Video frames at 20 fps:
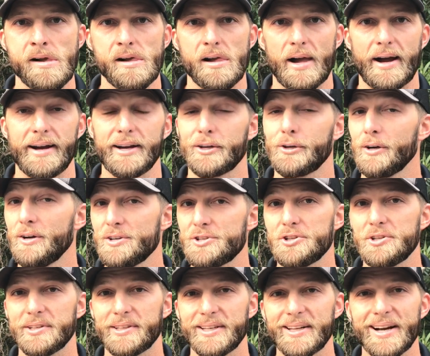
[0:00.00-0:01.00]
I
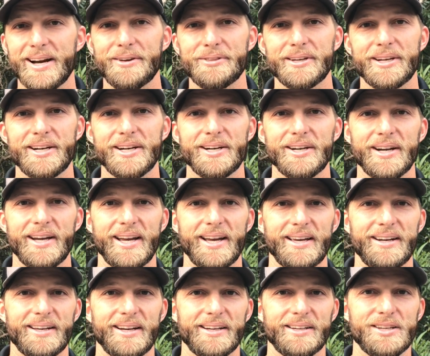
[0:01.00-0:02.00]
encourage you to get out there
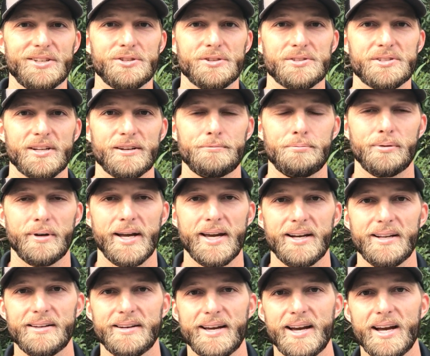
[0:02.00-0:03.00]
and get your stuff
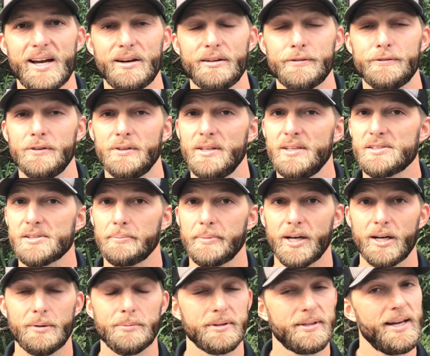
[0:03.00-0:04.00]
planted now. If you need some
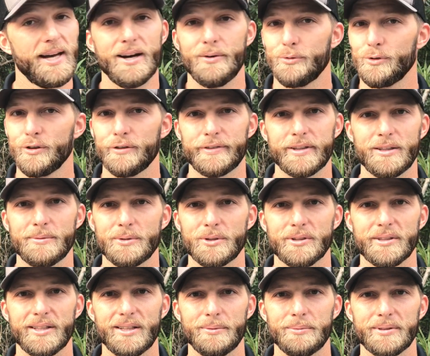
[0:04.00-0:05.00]
help with that, we're
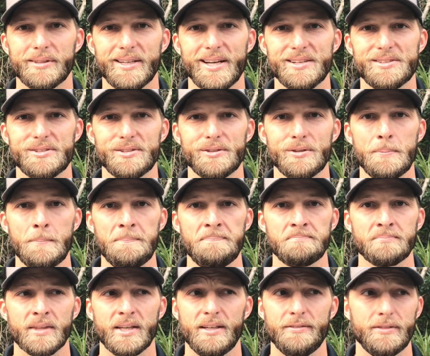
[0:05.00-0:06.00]
available to help with that too.
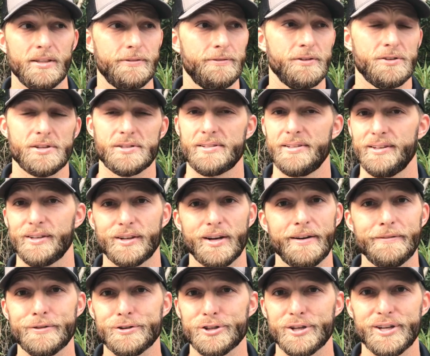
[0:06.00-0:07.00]
Even if you just need a
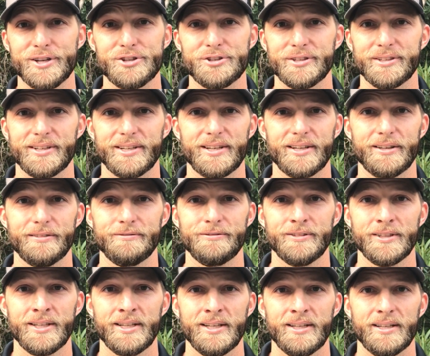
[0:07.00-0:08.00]
conversation of,
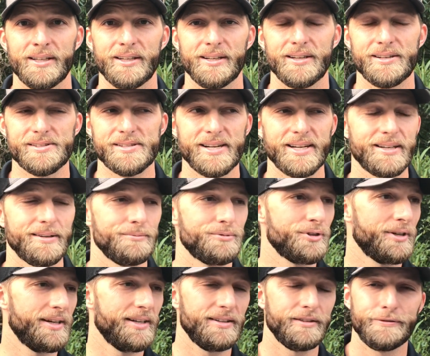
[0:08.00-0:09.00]
Zach, I'm
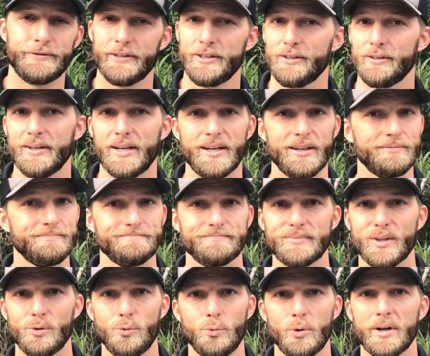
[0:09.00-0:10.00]
trying to figure out
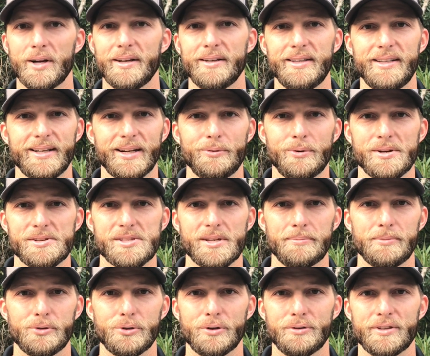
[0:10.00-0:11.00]
what I need. I want
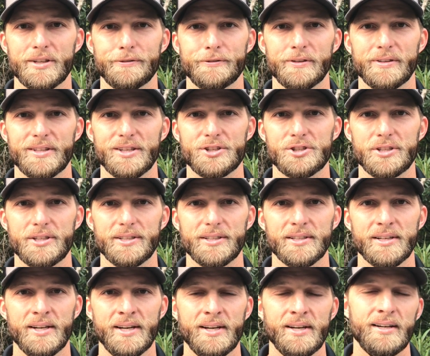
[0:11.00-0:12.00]
something a little different this
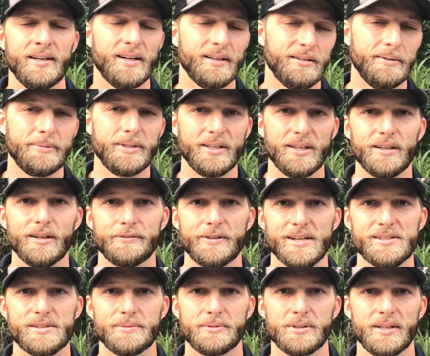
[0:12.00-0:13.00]
year. Let me know. I've
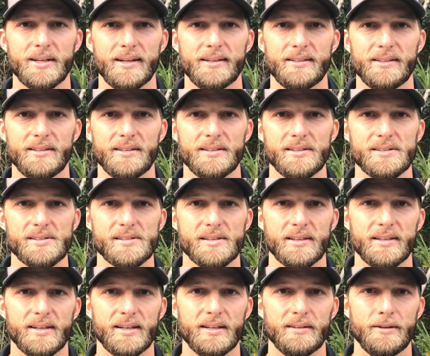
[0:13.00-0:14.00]
got some good ideas,
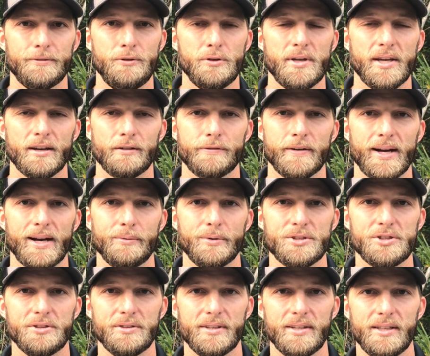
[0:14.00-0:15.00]
and if you can't find
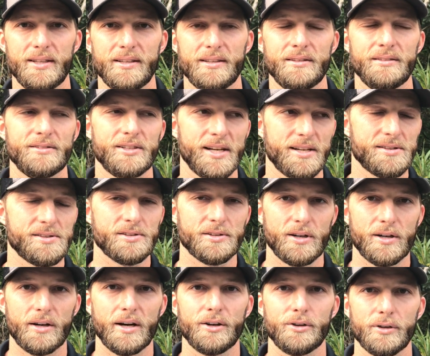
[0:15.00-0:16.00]
what you need, chances
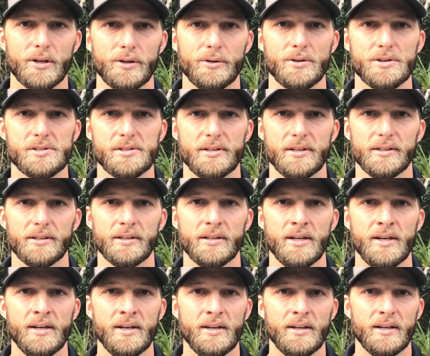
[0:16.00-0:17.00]
are our growers here
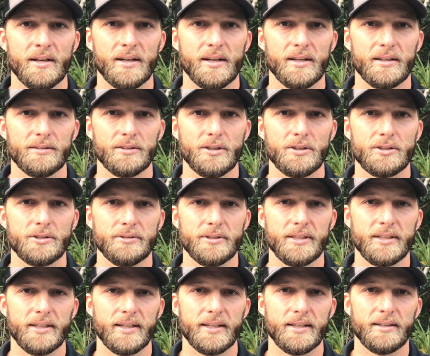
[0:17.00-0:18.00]

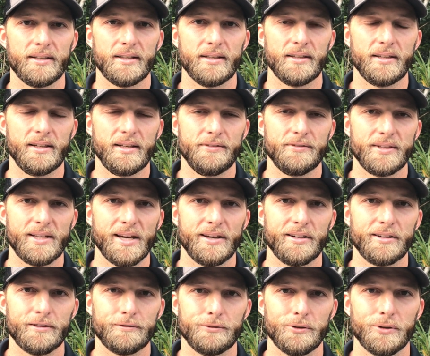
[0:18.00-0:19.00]
locally and even
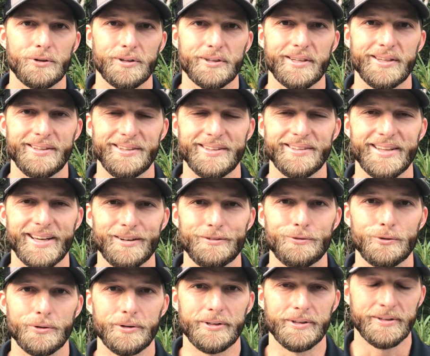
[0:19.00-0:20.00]
down into Florida can get that
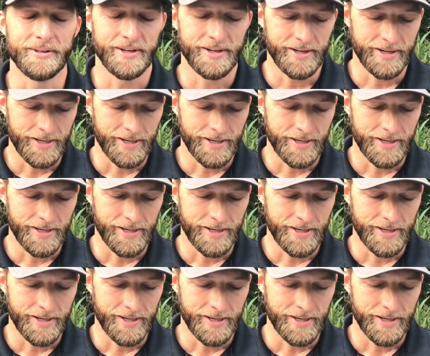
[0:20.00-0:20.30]
for you.